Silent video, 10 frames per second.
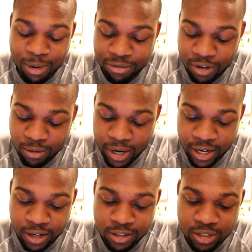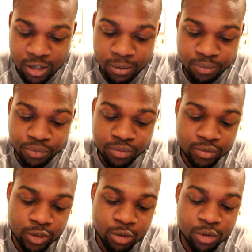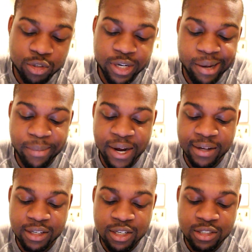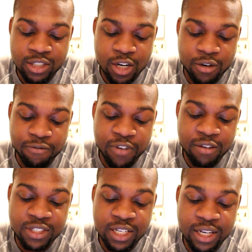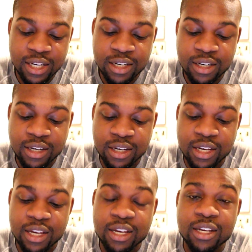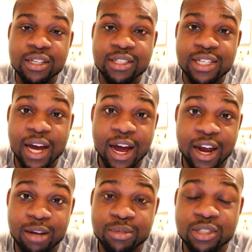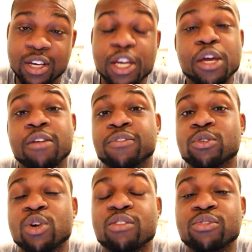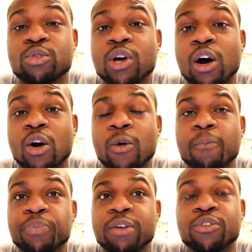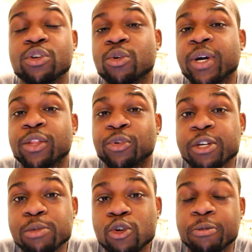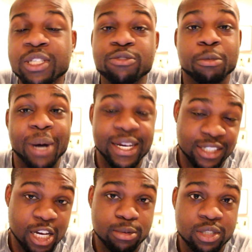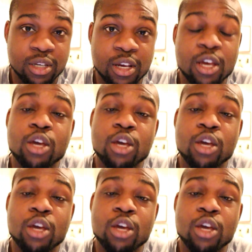got my phone right here. So We'll do that math. So 15 times if you if you go if you're doing three movements for biceps,